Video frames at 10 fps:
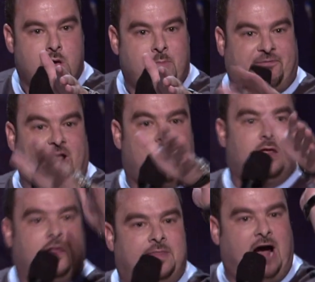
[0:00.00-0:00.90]
My friend,
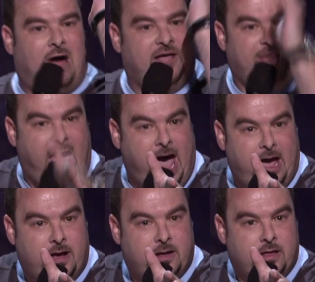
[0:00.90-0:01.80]
that right
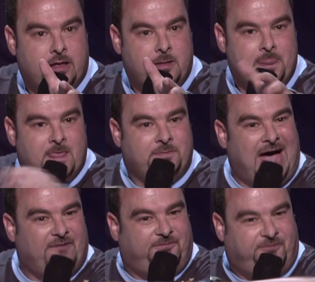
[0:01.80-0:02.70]
there,
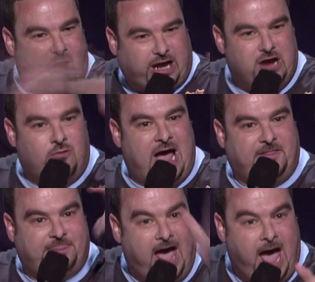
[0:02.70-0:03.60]
that fucking
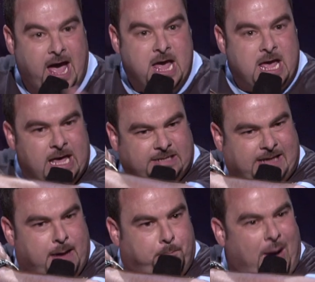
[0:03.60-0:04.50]
right there is
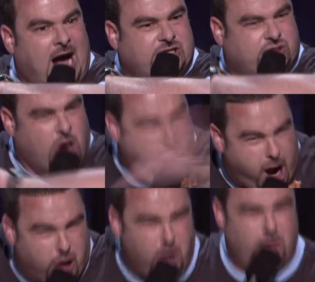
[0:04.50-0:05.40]
a box
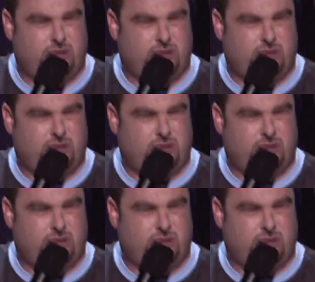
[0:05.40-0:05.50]
cutter.